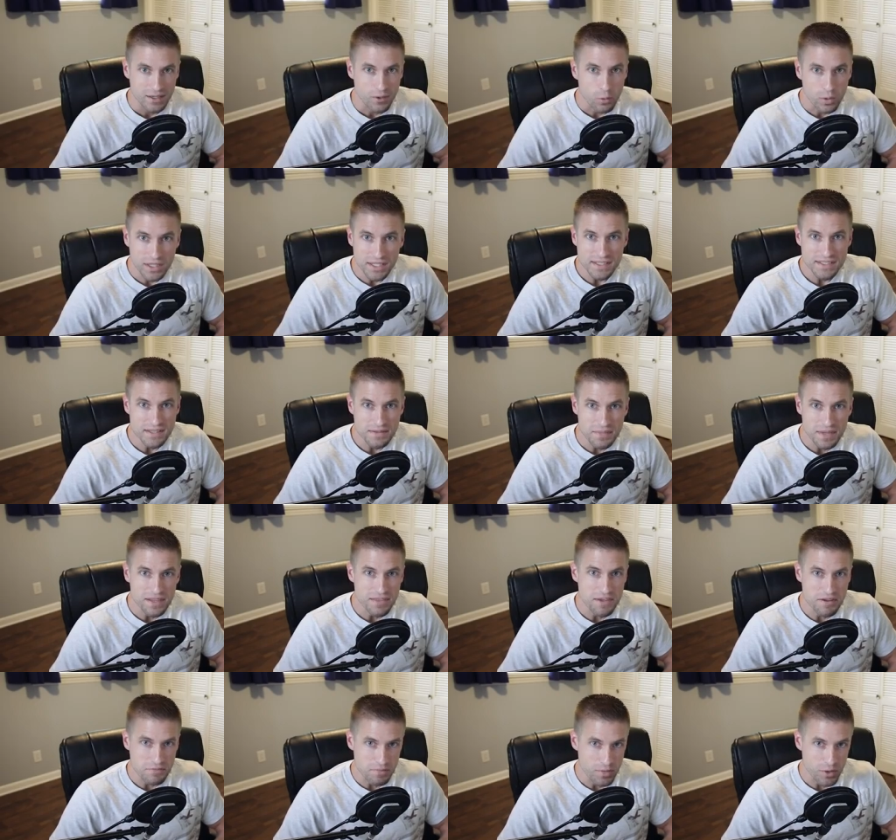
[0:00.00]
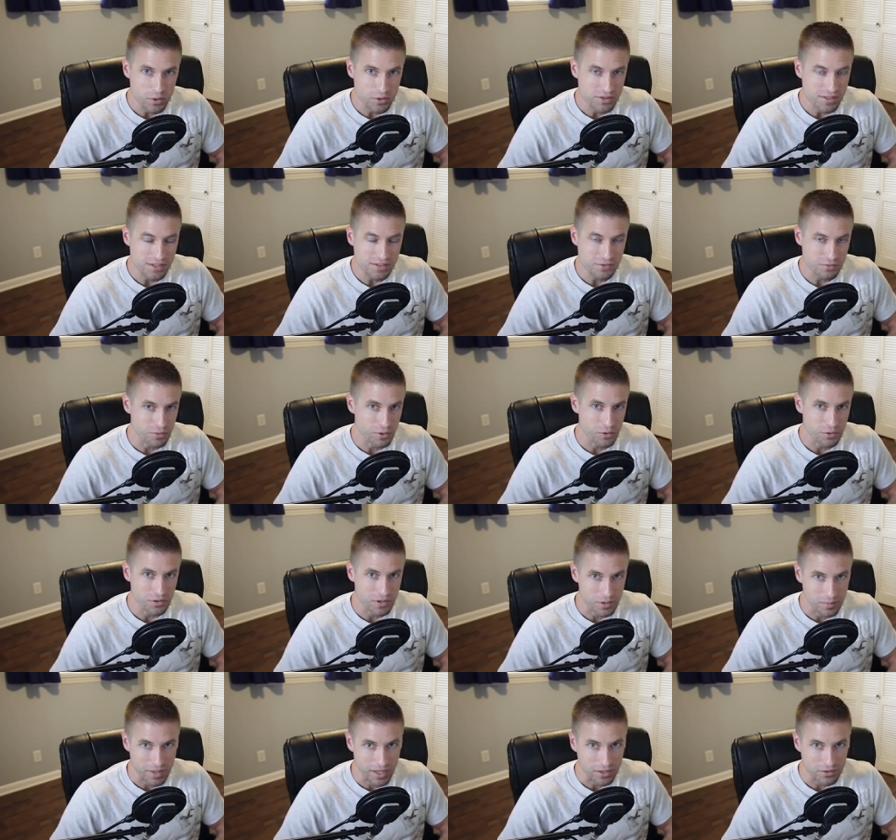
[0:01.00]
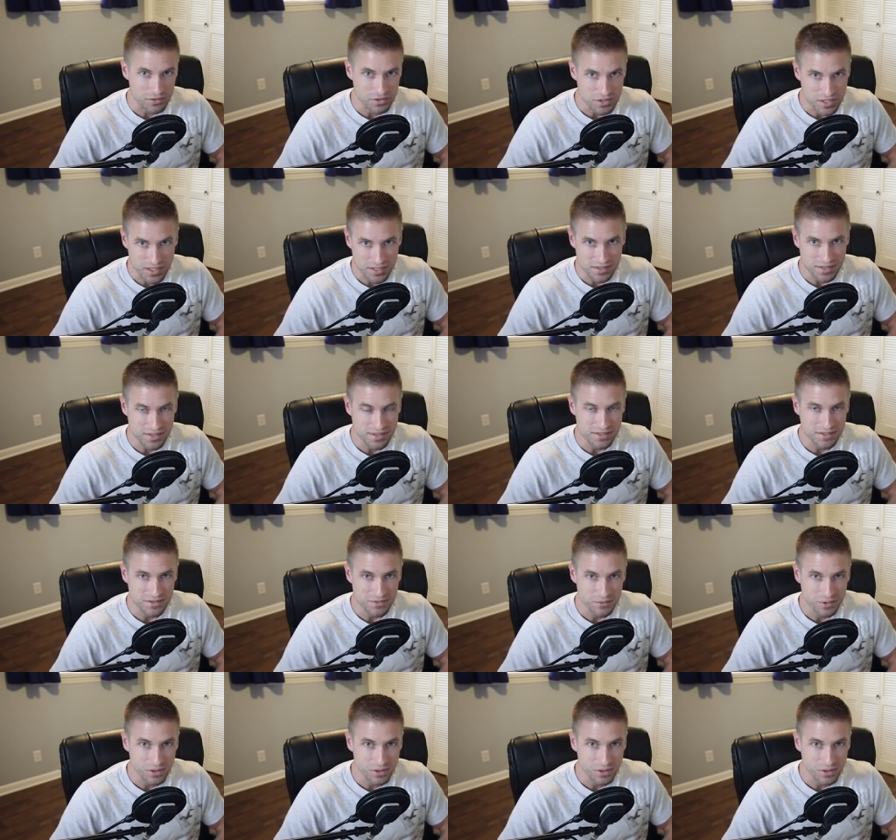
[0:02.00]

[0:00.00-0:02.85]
Now, what does it mean that Moses wrote about Jesus?